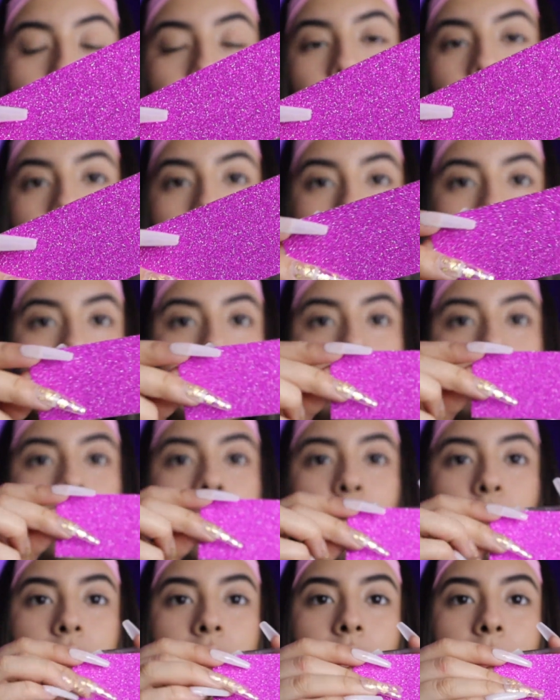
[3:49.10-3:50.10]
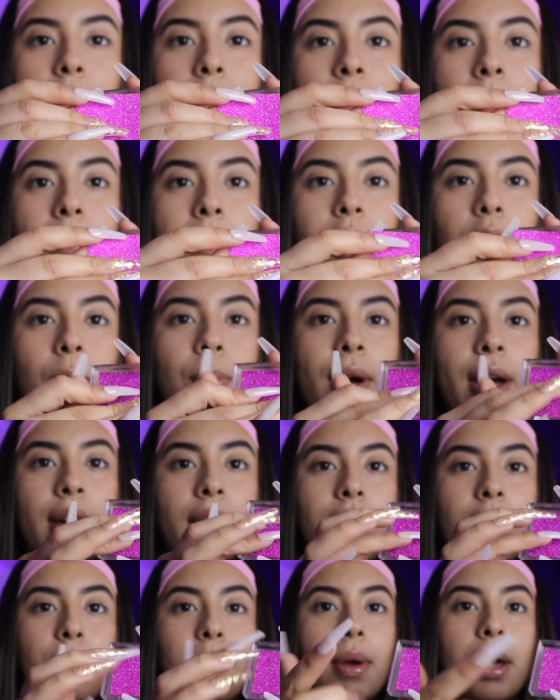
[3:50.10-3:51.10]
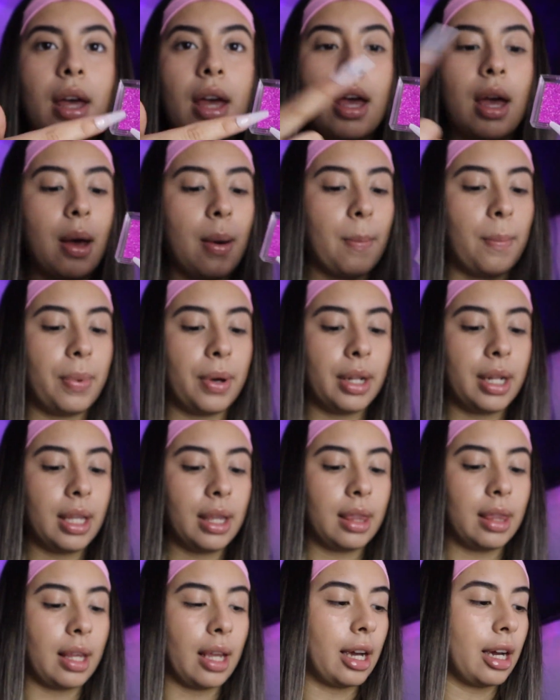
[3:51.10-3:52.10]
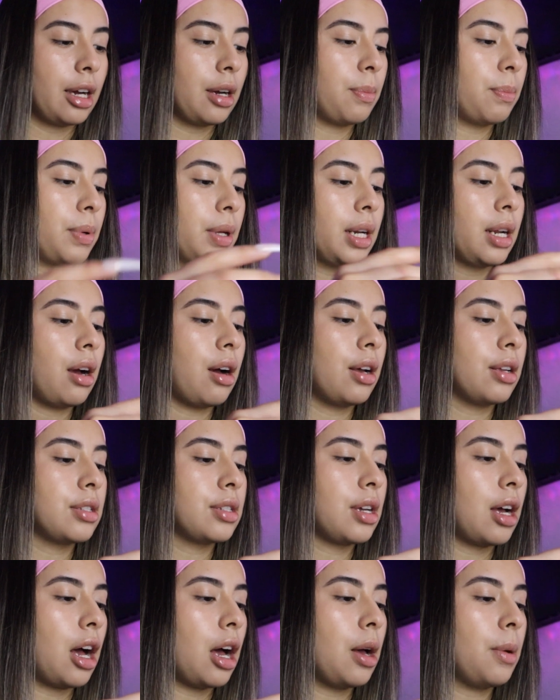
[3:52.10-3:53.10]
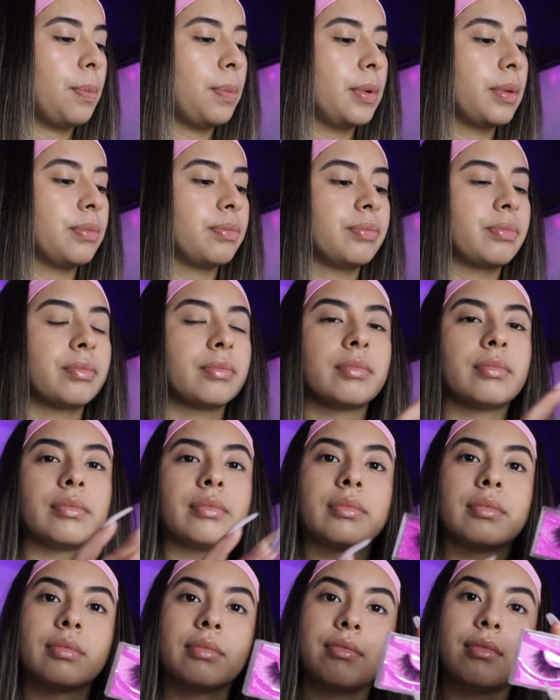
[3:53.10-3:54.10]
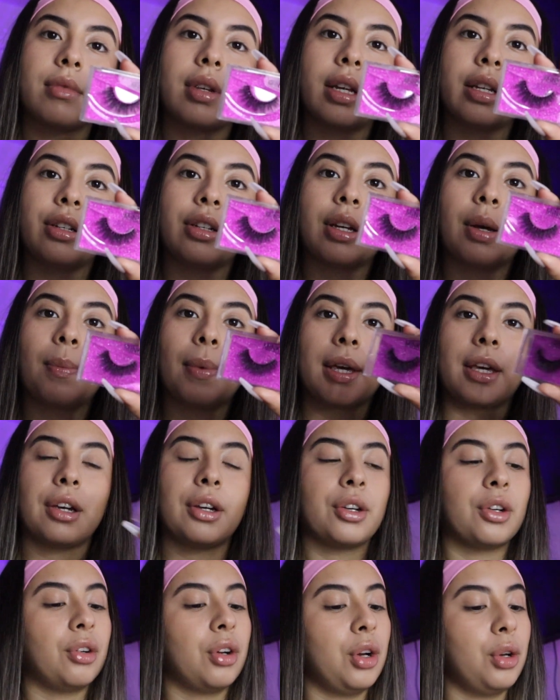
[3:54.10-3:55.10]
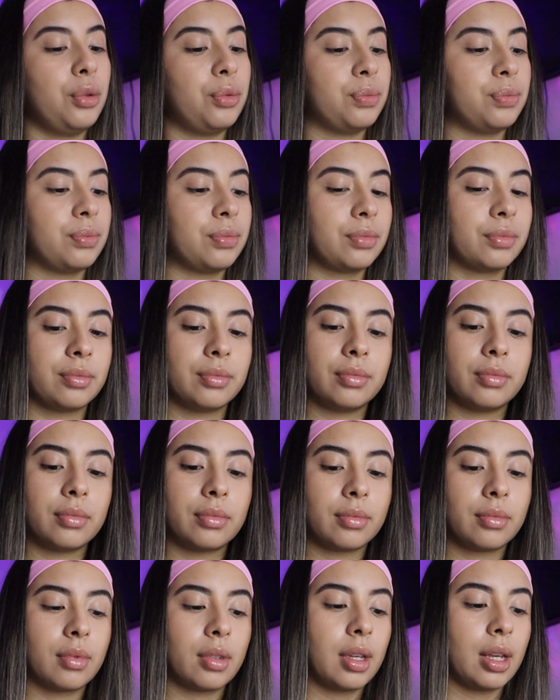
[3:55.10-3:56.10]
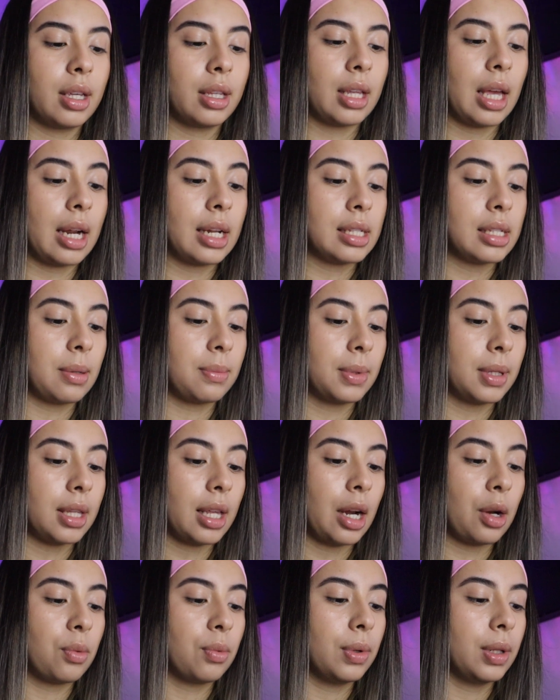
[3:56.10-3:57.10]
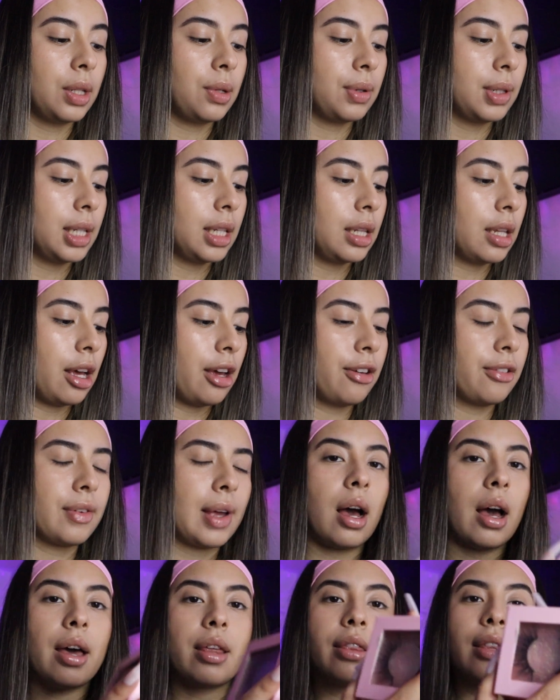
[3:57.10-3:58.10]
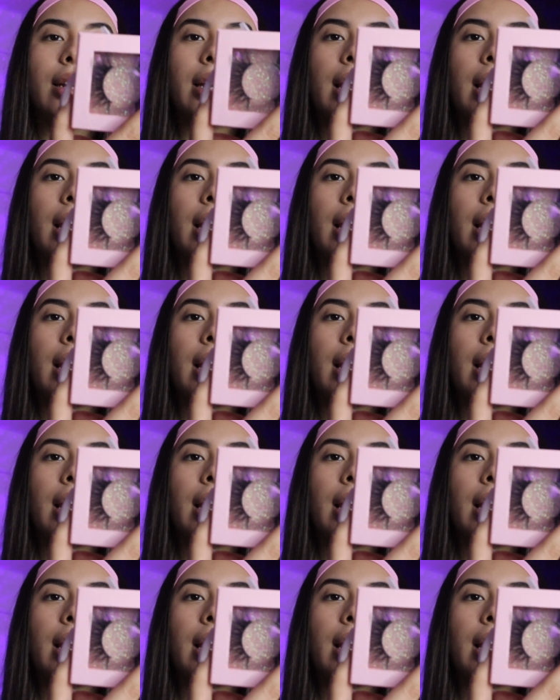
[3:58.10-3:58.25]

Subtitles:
behind it or like maybe your brand name, put it there, put it on top, and you can make it your own. That is something that I really love. The